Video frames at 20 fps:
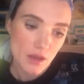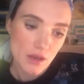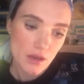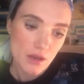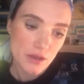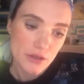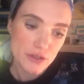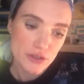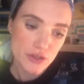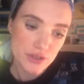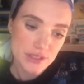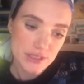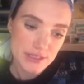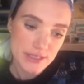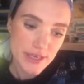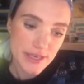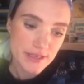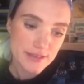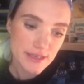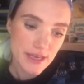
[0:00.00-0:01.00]
Susie
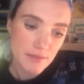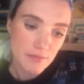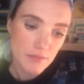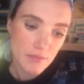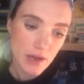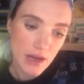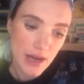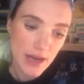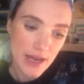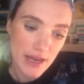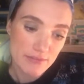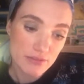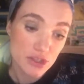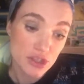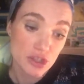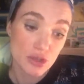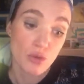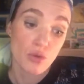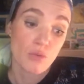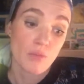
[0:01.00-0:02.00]
says, I have
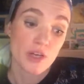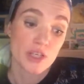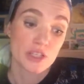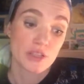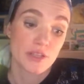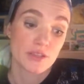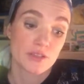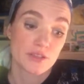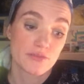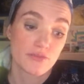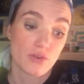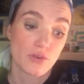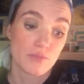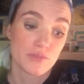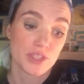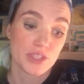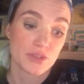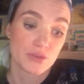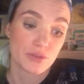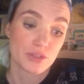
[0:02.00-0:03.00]
so much glitter foam. She's
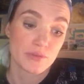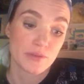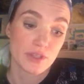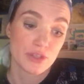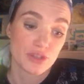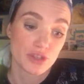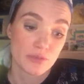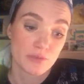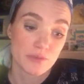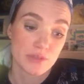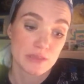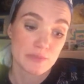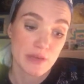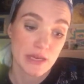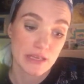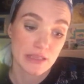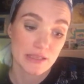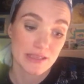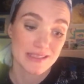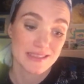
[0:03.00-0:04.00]
going to be a super
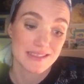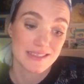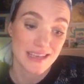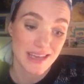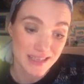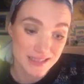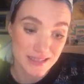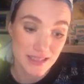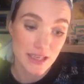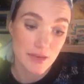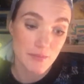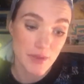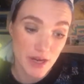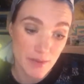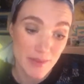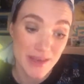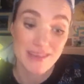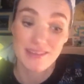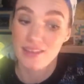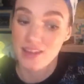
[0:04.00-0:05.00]
spangly, sassy
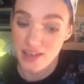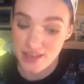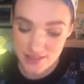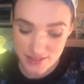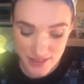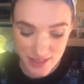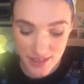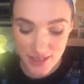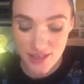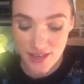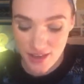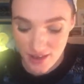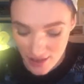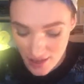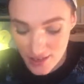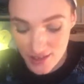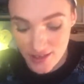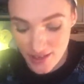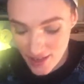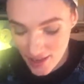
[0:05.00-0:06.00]
mermaid lassie.
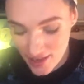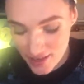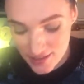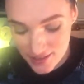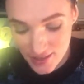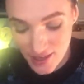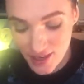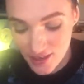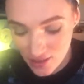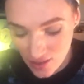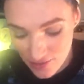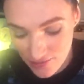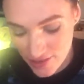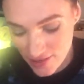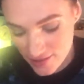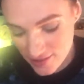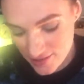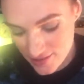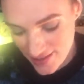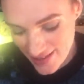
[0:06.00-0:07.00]
Yes, I love it.